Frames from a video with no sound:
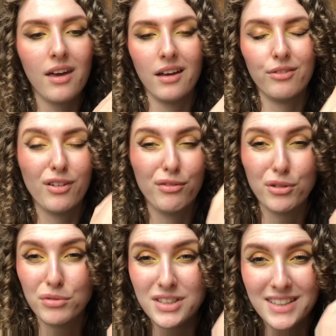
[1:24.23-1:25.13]
if I've
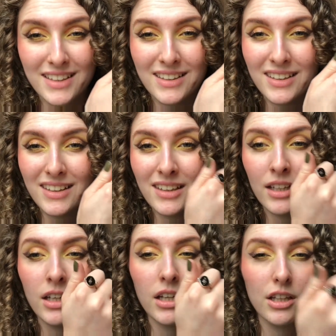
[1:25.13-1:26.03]
noticed any
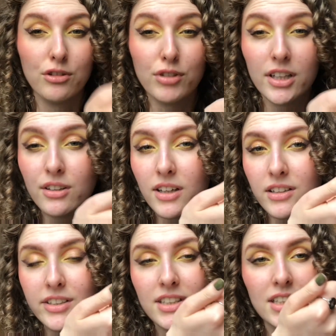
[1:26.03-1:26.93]

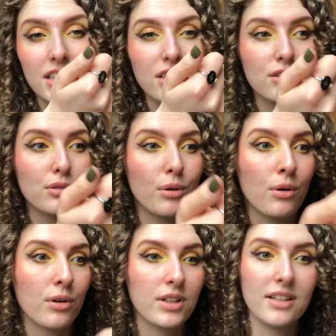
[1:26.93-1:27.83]
irregularities
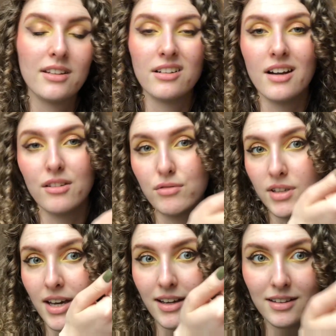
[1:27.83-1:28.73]
or that they're not
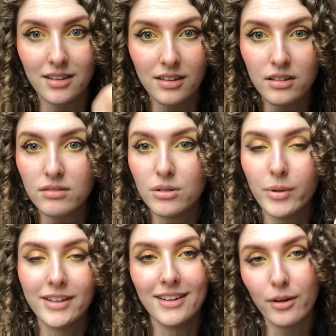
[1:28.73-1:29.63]
really acting the
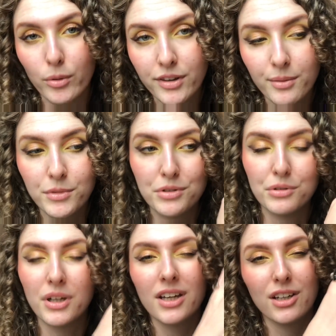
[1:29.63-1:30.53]
way that I want them
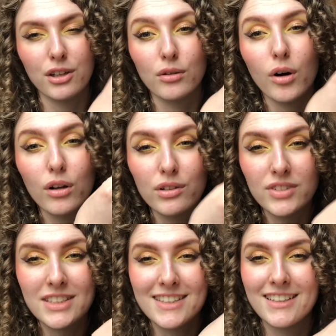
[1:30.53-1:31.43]
to, all of
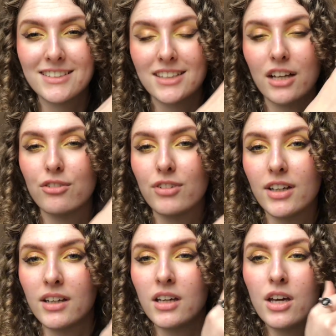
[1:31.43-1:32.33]
these things kind of
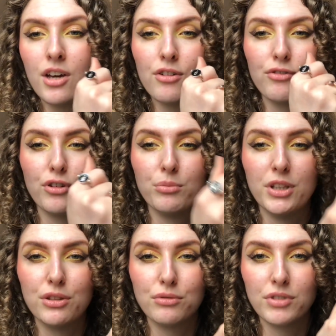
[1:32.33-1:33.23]
like for
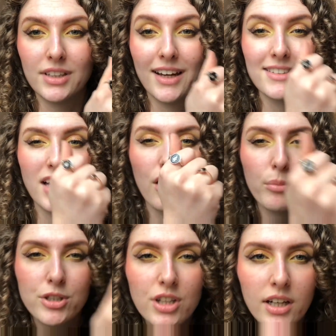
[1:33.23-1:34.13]
me to realize how
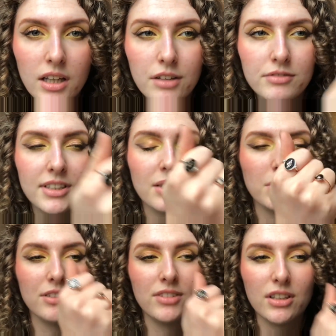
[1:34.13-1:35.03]
much I love them,
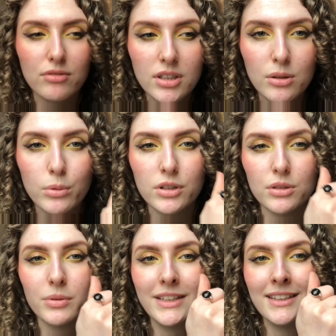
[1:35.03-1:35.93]
if they really work
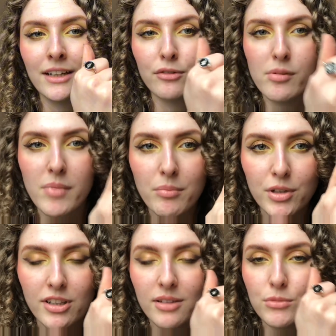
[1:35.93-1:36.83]
the way that I
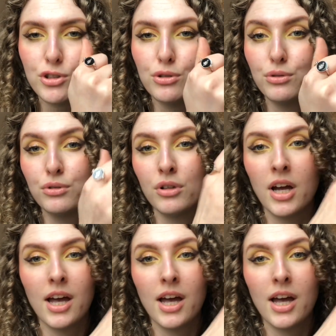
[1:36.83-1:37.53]
remember them to,